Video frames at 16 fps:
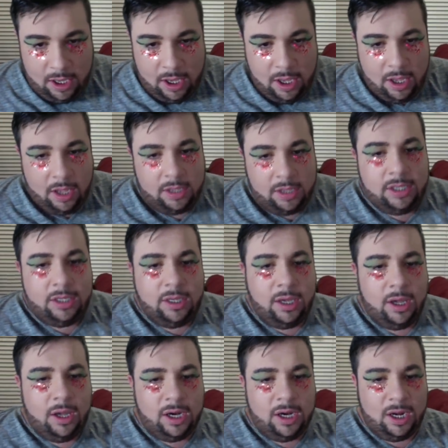Oh,
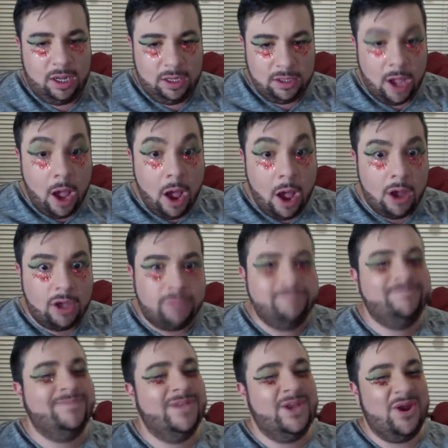God. Oh,
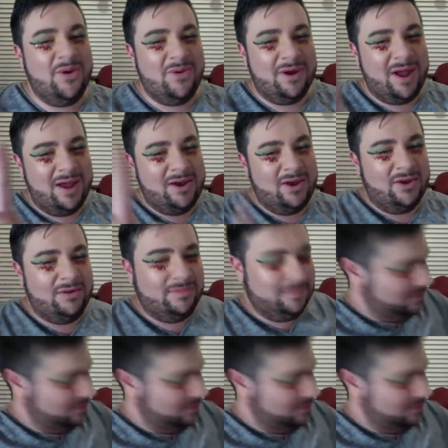you know what I know?